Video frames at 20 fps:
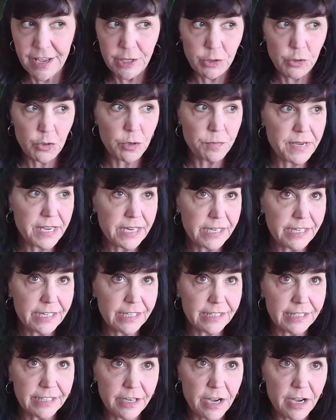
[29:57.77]
You
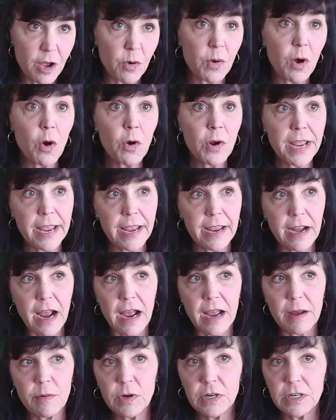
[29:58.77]
immediately know, okay,
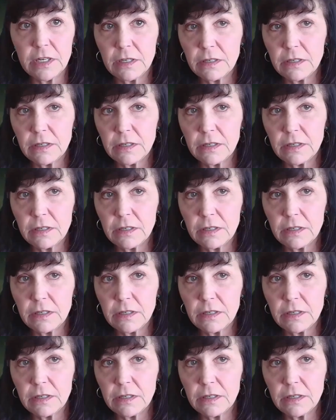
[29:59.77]
I want to